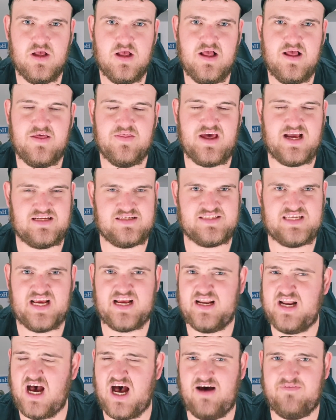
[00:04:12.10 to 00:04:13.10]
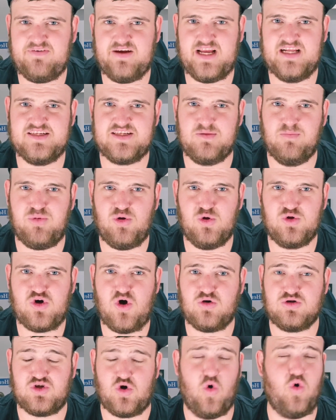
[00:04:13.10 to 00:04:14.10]
that second half against the
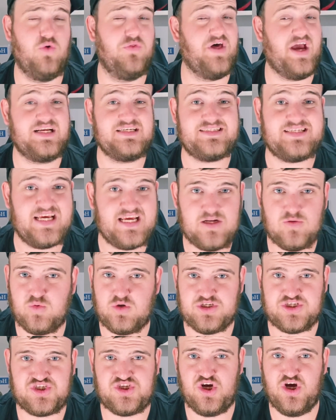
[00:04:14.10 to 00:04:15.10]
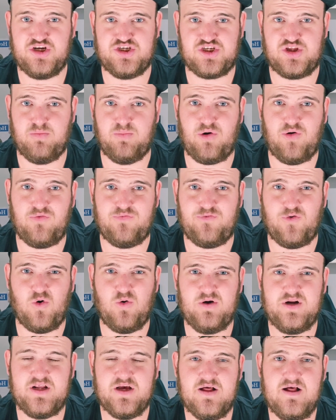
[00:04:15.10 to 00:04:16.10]
Bulldogs, all they did was surge the ball
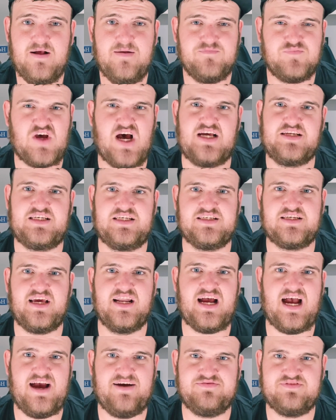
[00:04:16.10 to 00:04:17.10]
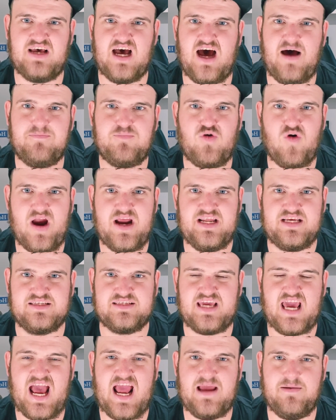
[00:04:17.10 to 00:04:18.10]
forward. Darcy's going to have to upgrade his
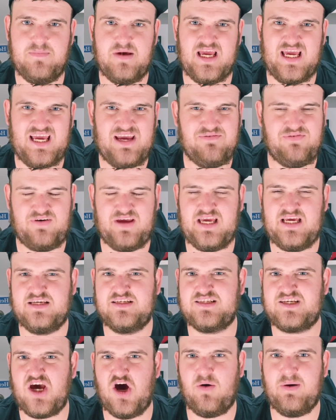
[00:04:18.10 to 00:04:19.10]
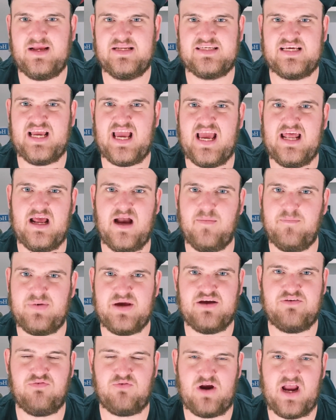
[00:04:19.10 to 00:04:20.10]
game if he is going to get a
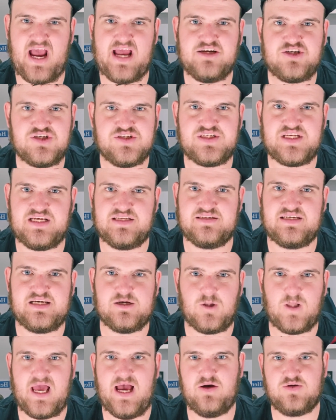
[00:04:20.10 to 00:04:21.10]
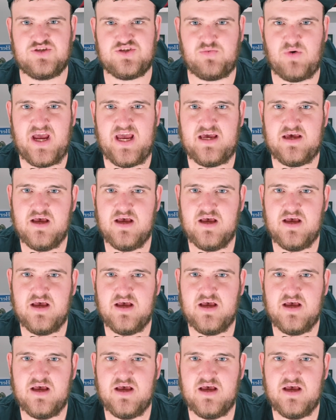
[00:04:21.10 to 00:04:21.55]
big free agency deal elsewhere.